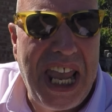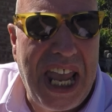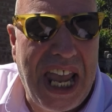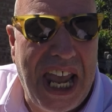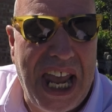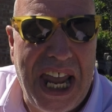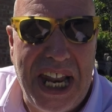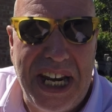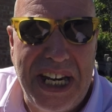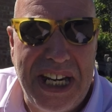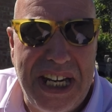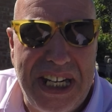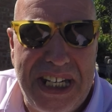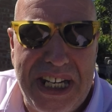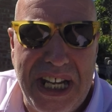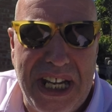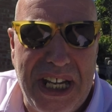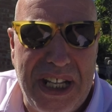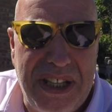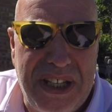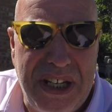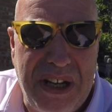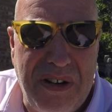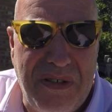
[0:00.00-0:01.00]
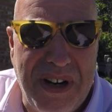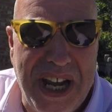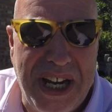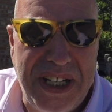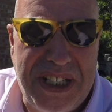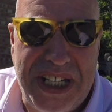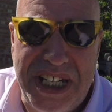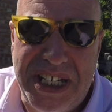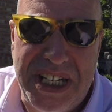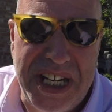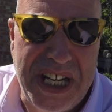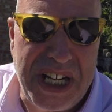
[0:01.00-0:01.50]
And the
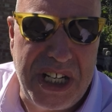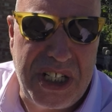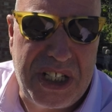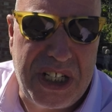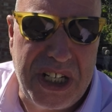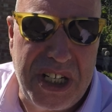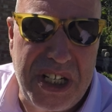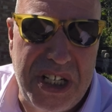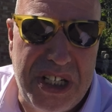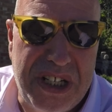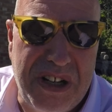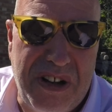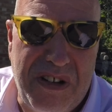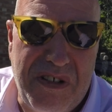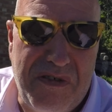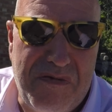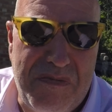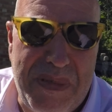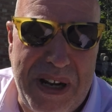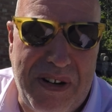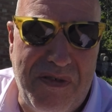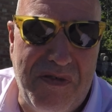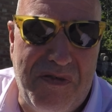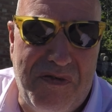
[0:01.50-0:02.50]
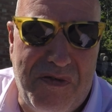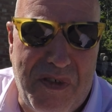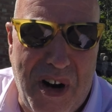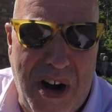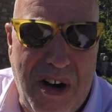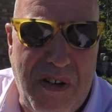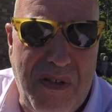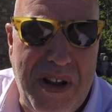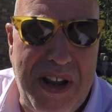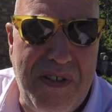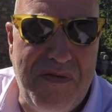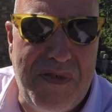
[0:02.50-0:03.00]
United Nations have been
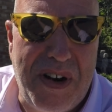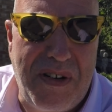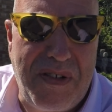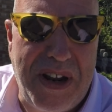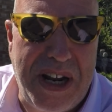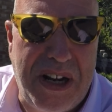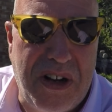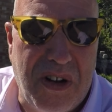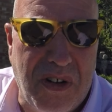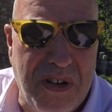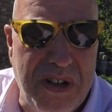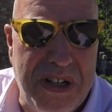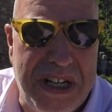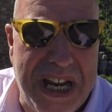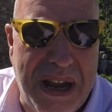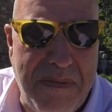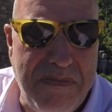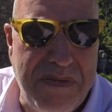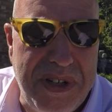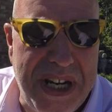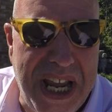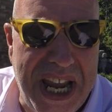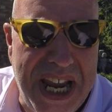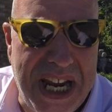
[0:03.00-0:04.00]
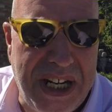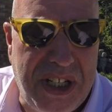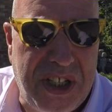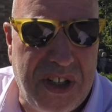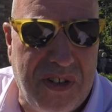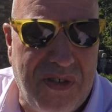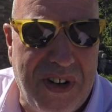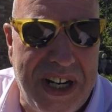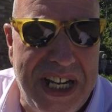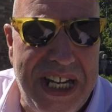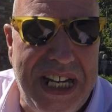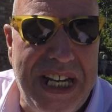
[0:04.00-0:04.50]
very, very
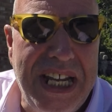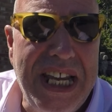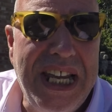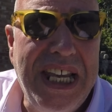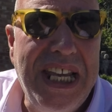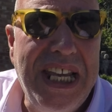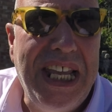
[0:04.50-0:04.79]
condemnatory,